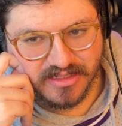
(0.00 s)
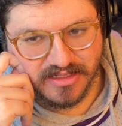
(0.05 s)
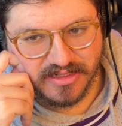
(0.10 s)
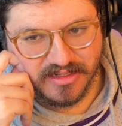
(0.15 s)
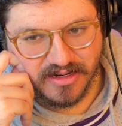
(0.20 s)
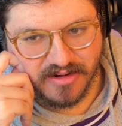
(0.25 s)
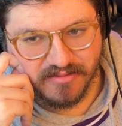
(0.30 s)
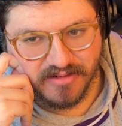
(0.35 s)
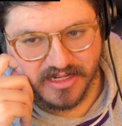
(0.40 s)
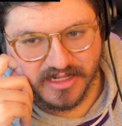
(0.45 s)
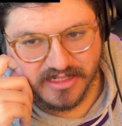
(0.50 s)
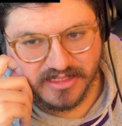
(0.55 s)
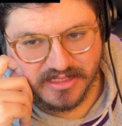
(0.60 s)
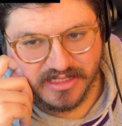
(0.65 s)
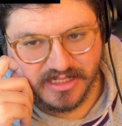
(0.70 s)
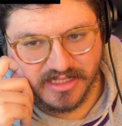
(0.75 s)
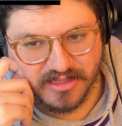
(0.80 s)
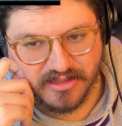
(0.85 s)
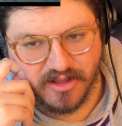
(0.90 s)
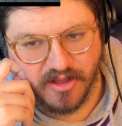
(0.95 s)
Are we gonna
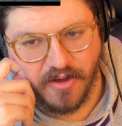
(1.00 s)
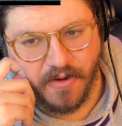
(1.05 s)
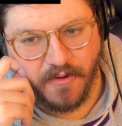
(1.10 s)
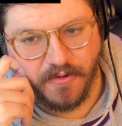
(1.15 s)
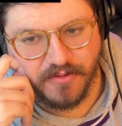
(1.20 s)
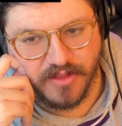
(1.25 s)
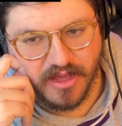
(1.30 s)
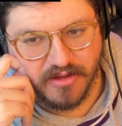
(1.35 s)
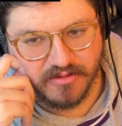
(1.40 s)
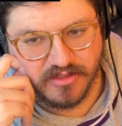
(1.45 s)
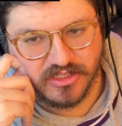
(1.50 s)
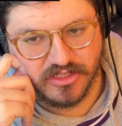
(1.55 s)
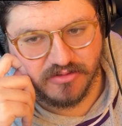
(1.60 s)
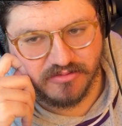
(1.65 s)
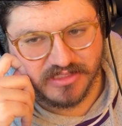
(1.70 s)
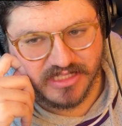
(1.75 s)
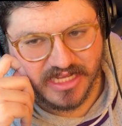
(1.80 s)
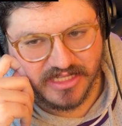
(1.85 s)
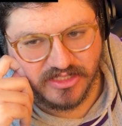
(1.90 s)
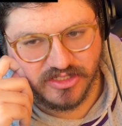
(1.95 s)
see? Oh, that was. So
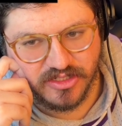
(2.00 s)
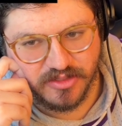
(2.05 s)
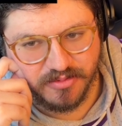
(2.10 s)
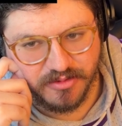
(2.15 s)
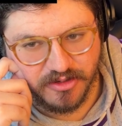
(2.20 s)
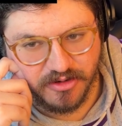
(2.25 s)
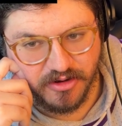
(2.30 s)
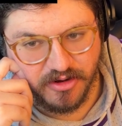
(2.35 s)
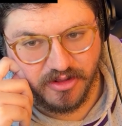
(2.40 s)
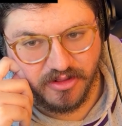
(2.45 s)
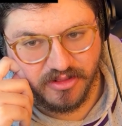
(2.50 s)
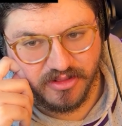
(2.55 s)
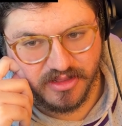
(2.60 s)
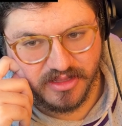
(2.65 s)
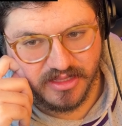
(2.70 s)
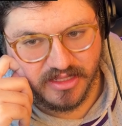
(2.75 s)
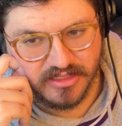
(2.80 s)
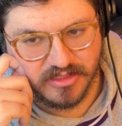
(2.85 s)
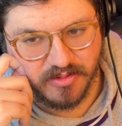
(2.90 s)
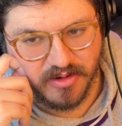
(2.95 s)
was that Supergirl?
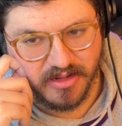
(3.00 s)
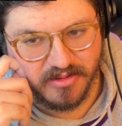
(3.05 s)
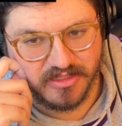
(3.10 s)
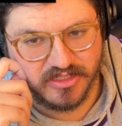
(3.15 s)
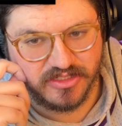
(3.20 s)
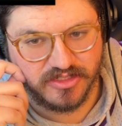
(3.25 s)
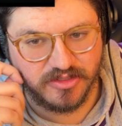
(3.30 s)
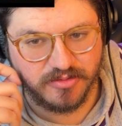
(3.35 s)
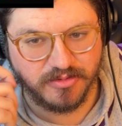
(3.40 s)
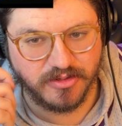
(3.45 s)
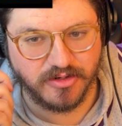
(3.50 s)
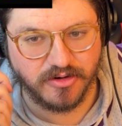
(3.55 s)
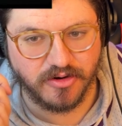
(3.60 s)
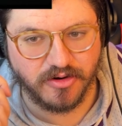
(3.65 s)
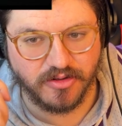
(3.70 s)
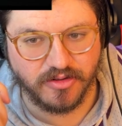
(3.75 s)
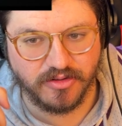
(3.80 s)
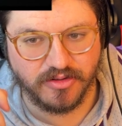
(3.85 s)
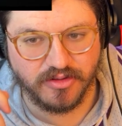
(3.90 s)
That's probably Supergirl.